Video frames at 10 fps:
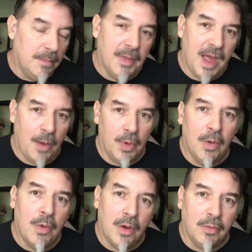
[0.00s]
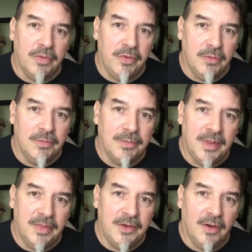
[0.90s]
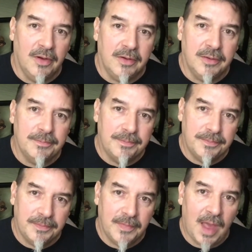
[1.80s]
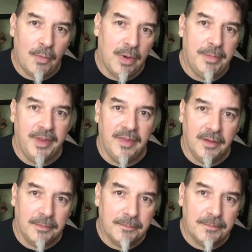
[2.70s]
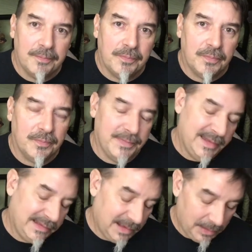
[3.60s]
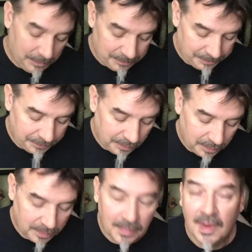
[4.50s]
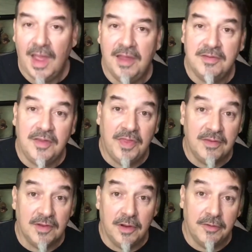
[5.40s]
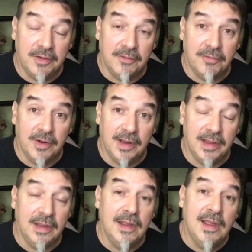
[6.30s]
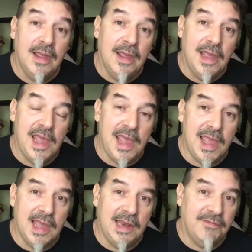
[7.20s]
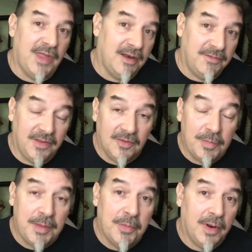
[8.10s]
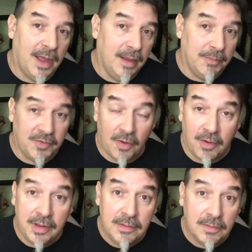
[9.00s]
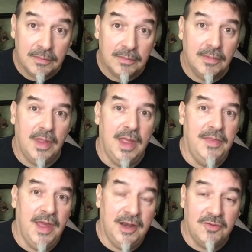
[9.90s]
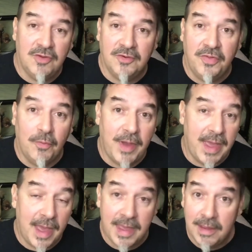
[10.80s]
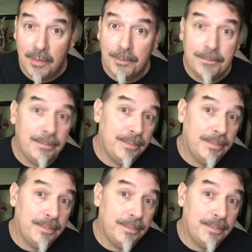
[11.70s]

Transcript: I will walk with you in the dark. I will be there. So I see things a little differently. And if that offends people, I am sorry. And that is just the way I am.